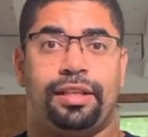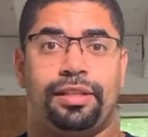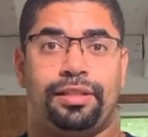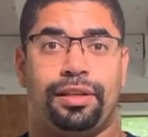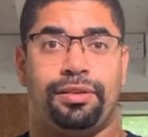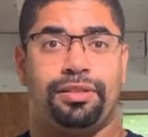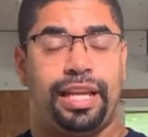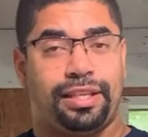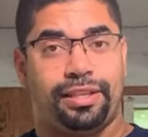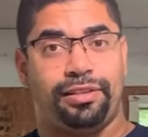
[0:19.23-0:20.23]
So stay
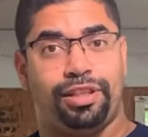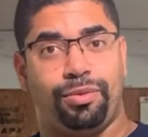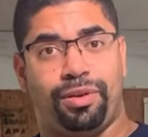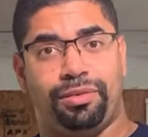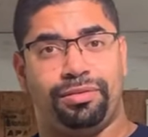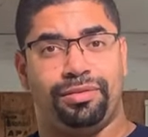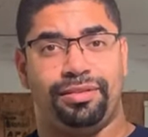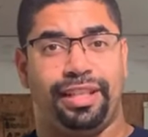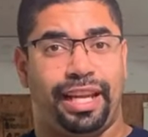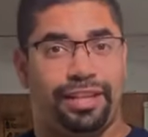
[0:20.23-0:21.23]
tuned and we'll
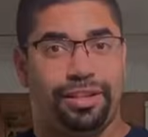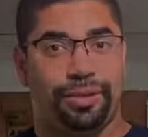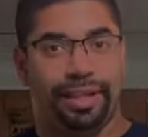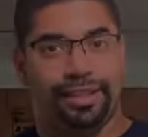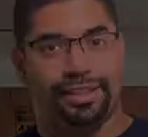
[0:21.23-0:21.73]
dig into it.